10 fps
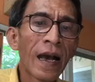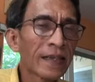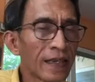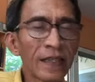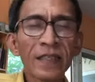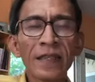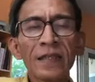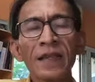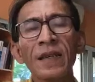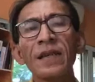And this
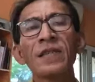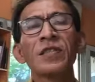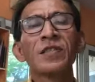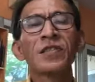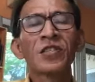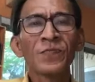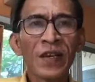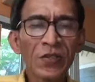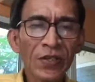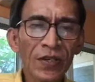is a
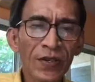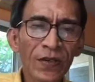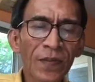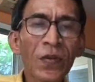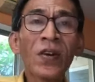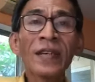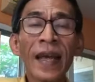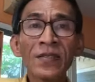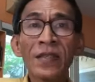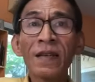special
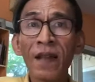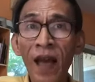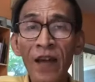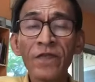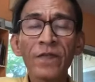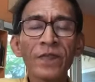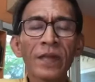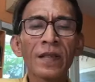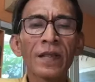broadcasting live